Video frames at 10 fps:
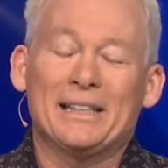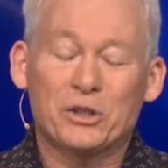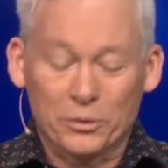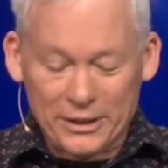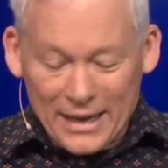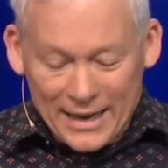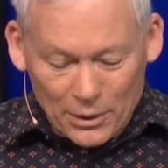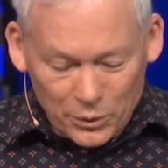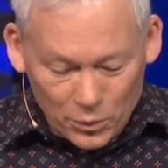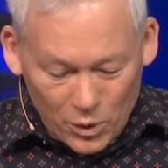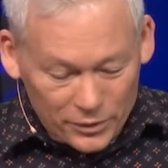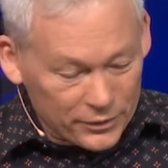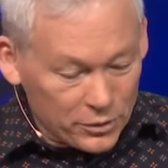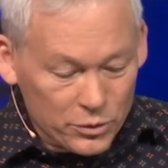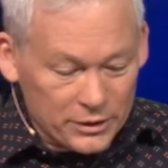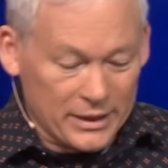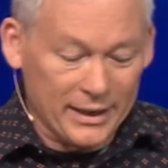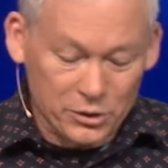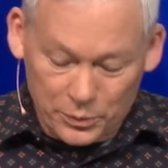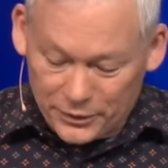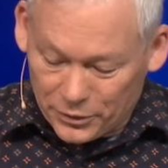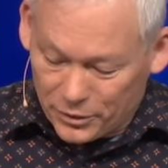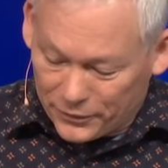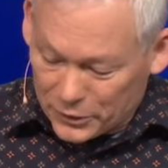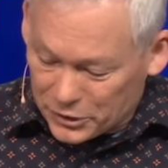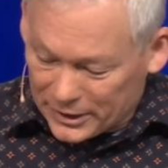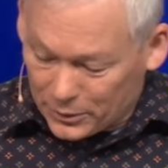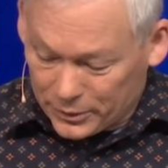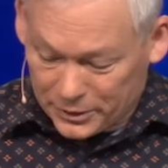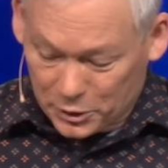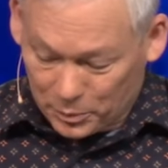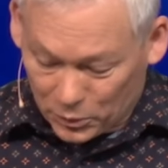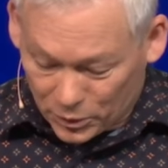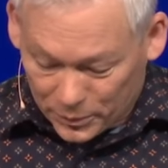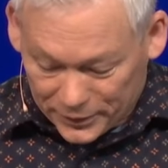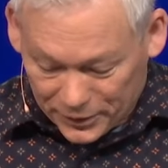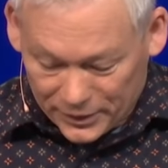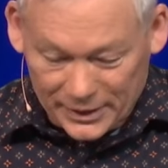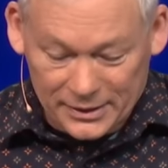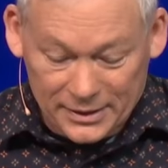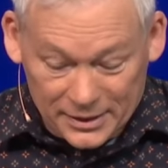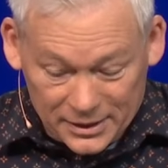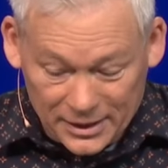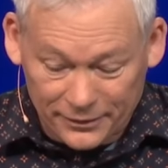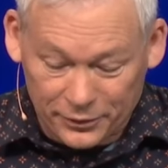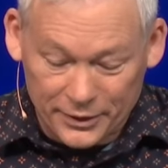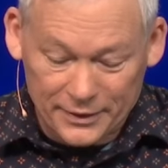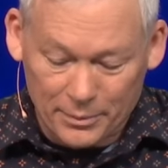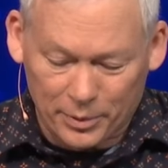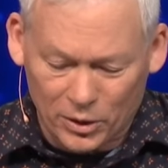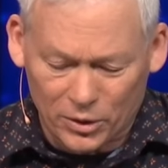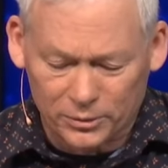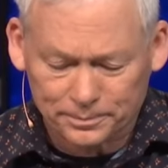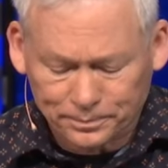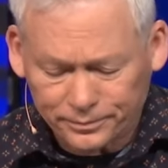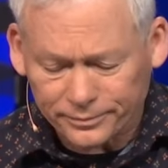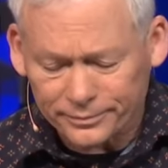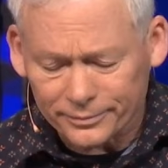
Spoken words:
And so today I want to walk through the text with you. The first thing I want to explore with you is the suffering that Paul